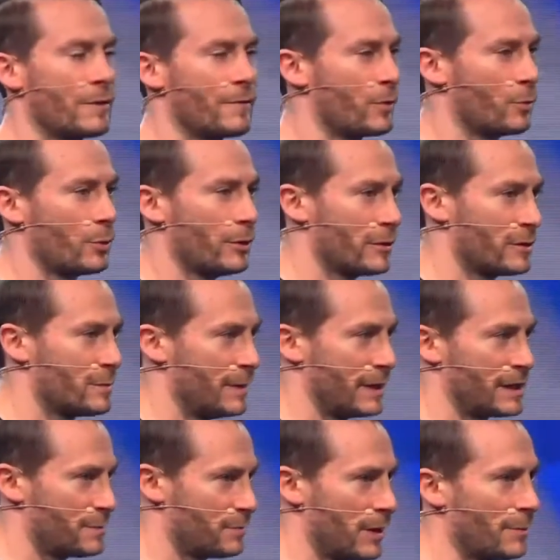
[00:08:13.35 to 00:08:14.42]
of the world's
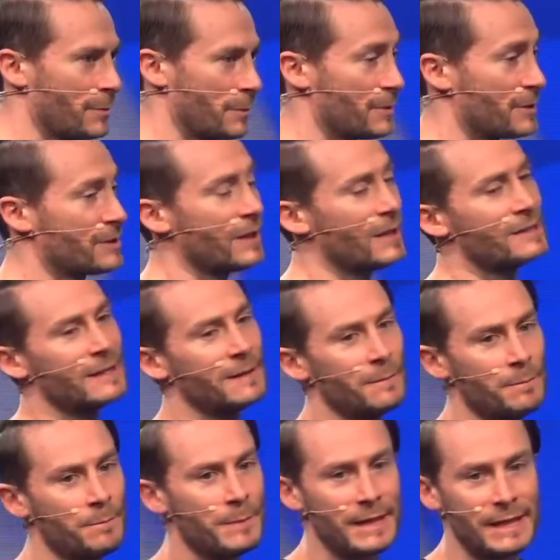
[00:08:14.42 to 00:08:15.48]
biggest problems doesn't
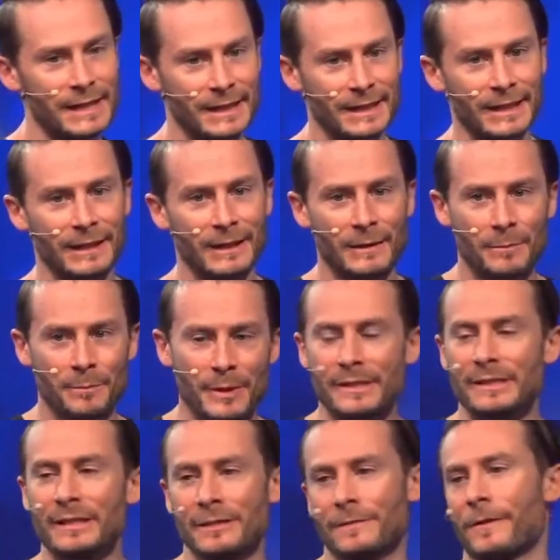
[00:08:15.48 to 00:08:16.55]
mean
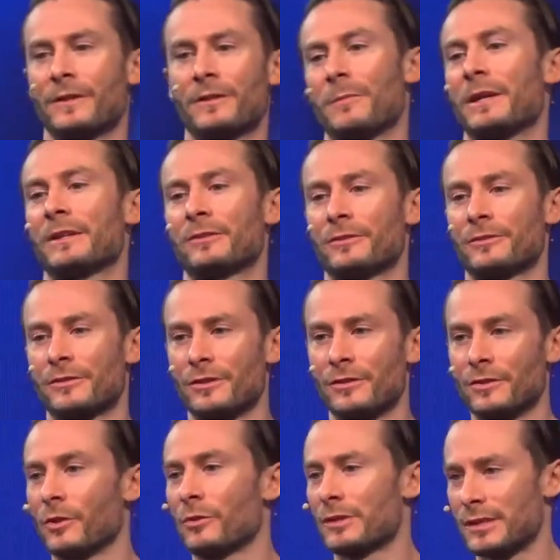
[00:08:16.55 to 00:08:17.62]
business fundamentals
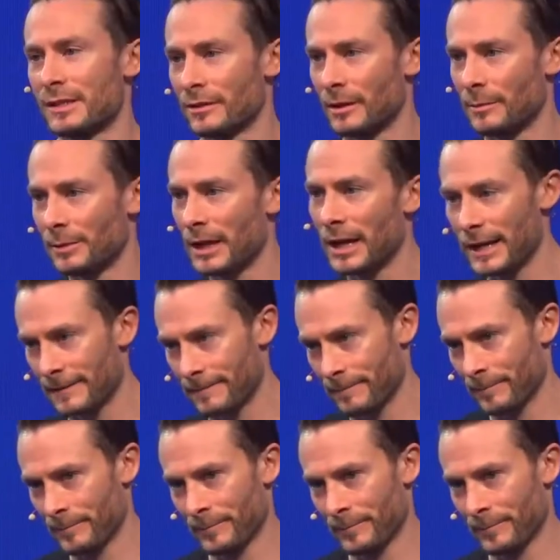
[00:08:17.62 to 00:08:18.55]
don't still apply.